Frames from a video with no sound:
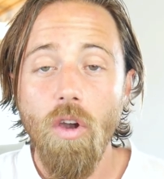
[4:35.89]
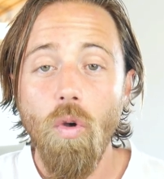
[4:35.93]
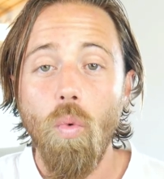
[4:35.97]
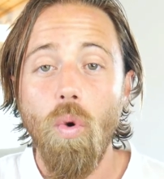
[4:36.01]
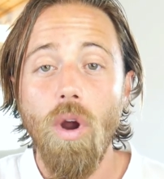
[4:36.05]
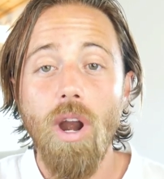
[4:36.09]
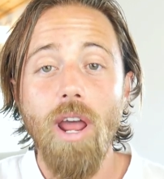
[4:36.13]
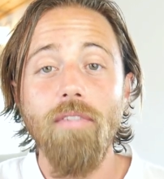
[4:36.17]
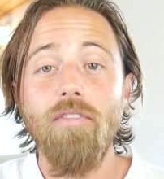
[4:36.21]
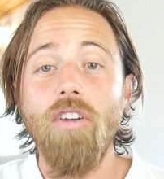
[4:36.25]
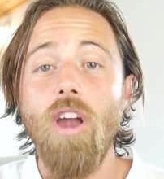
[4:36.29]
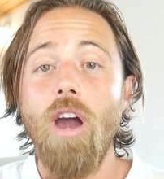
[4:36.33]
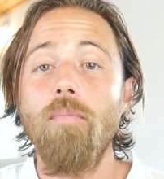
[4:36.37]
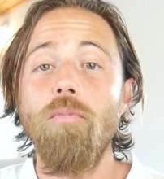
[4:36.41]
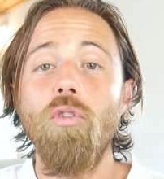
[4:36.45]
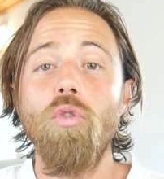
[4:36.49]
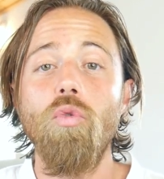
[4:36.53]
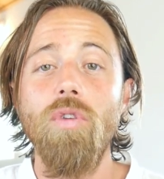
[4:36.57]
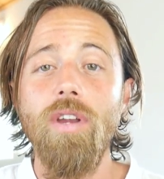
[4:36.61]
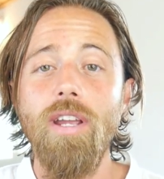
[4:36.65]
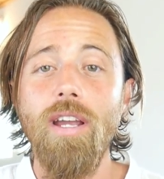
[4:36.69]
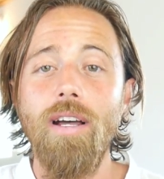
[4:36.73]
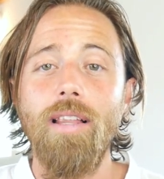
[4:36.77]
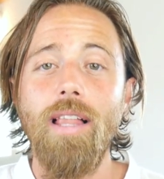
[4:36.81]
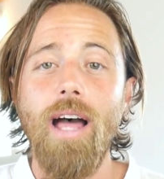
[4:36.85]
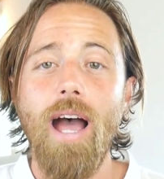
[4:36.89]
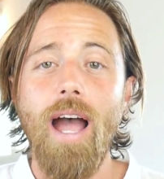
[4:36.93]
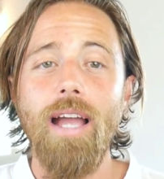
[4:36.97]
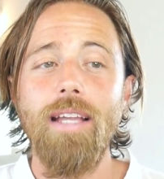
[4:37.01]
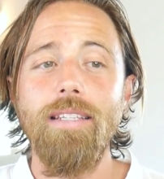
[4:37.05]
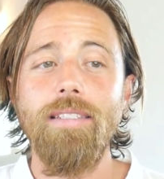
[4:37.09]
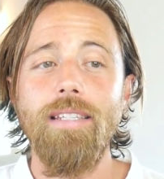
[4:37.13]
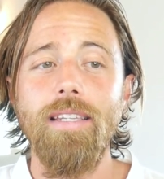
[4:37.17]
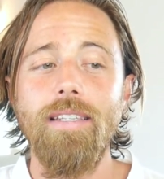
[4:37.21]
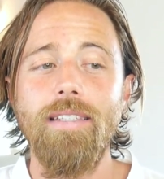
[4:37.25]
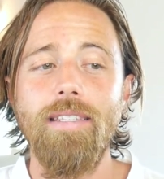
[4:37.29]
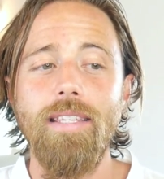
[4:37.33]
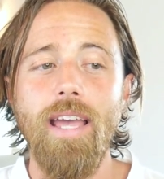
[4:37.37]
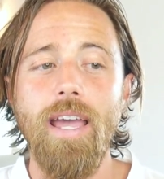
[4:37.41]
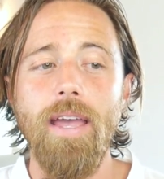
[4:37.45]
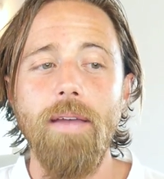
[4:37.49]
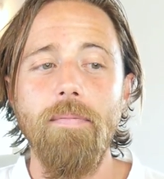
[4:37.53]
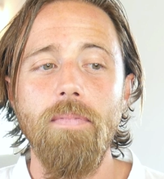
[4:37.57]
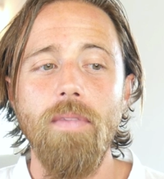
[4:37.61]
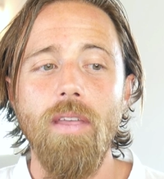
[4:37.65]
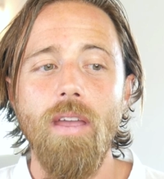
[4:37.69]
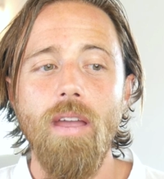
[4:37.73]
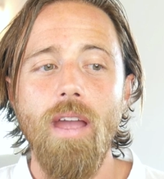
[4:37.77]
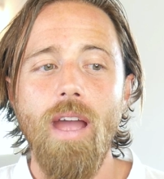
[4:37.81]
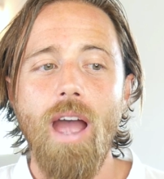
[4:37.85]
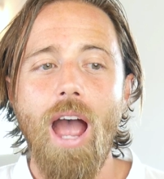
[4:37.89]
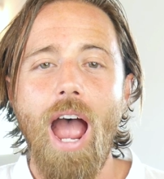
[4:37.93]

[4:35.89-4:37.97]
What I've come to realize is that